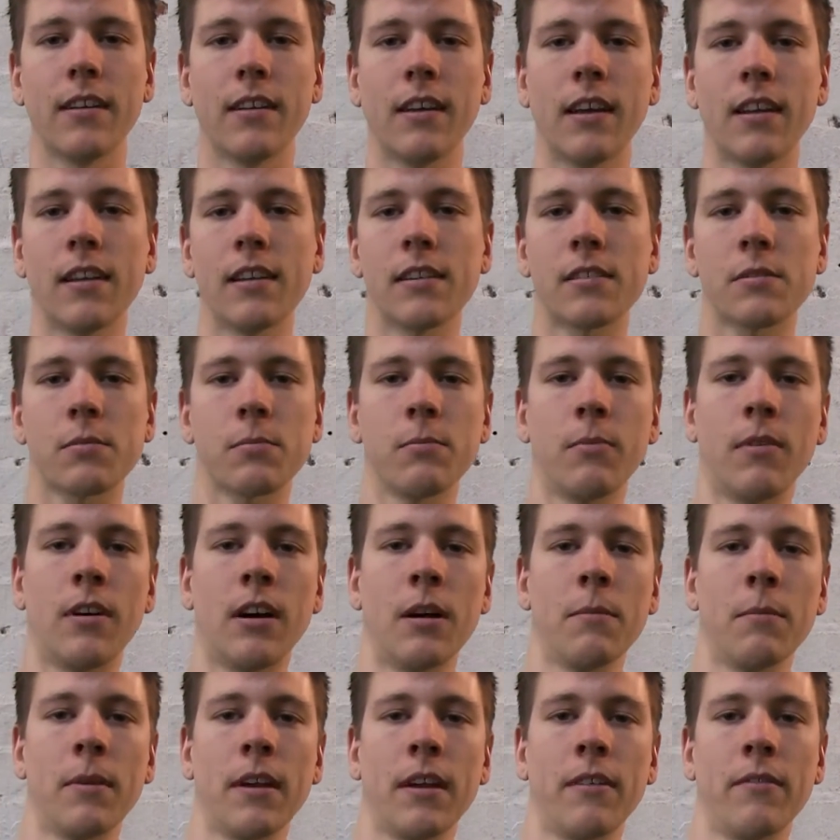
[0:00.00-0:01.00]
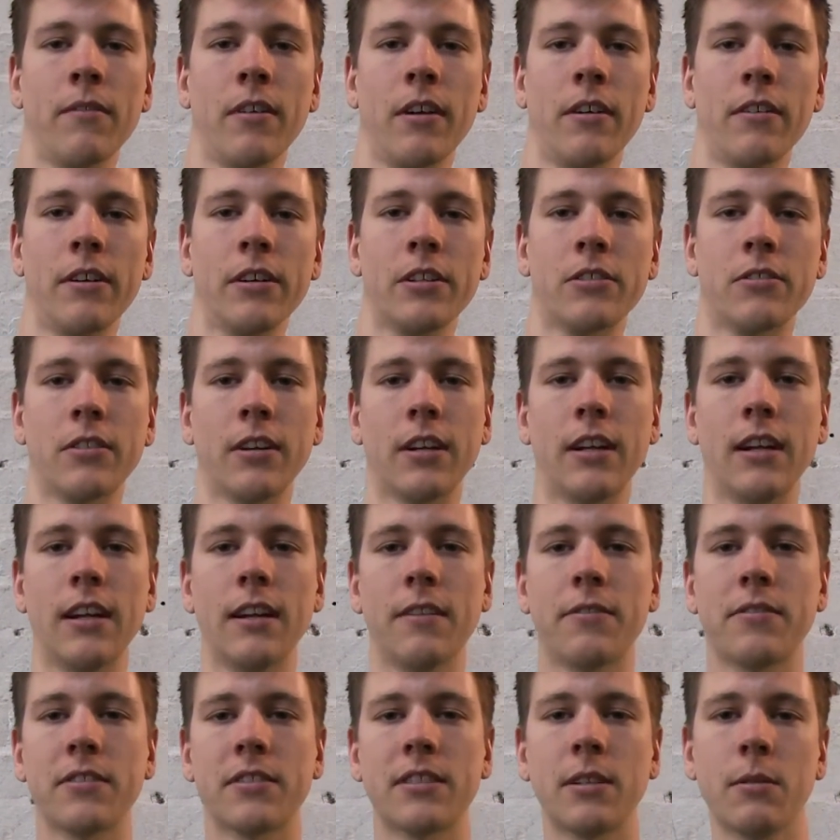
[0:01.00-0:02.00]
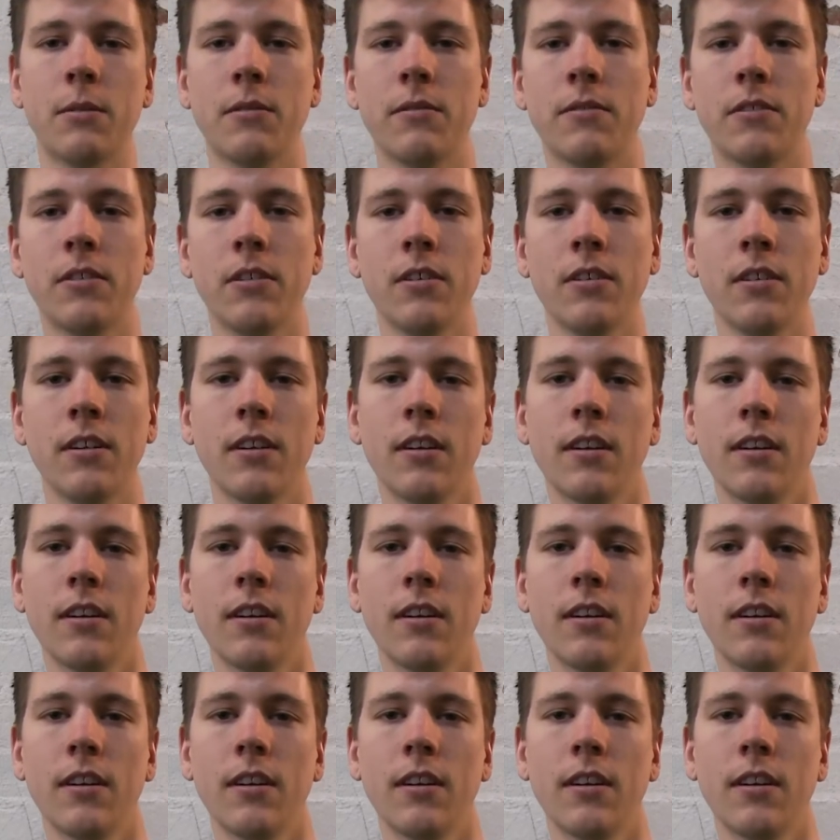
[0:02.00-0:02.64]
Now this might be very tricky for some of you